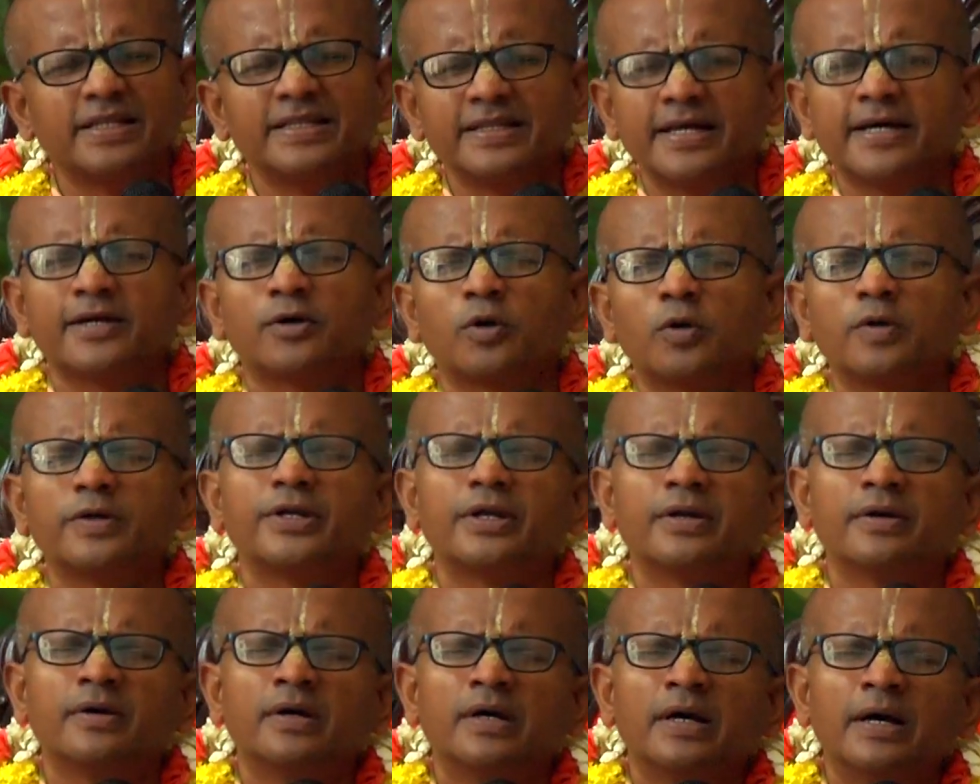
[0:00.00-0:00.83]
in their
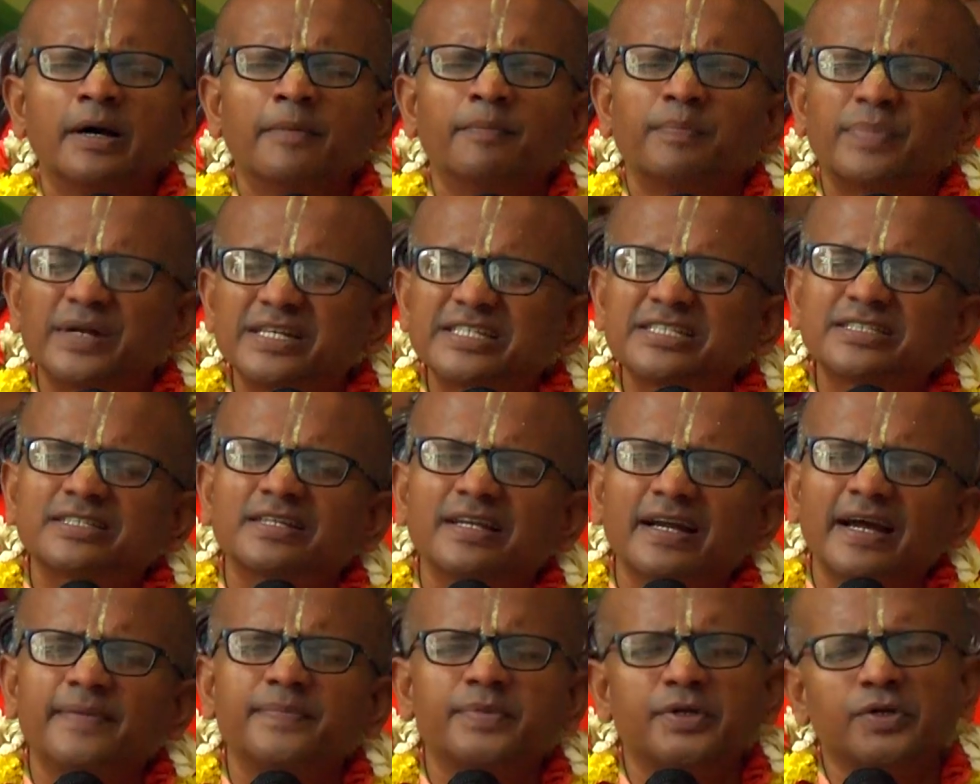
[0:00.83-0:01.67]
own
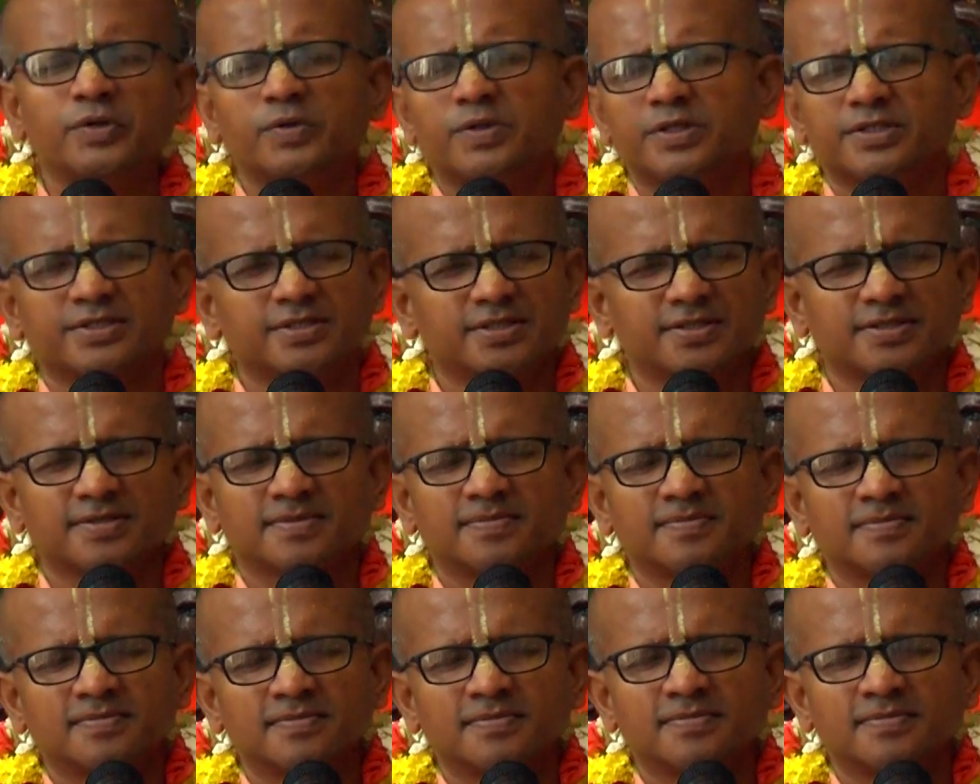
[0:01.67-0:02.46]
prescribed duties.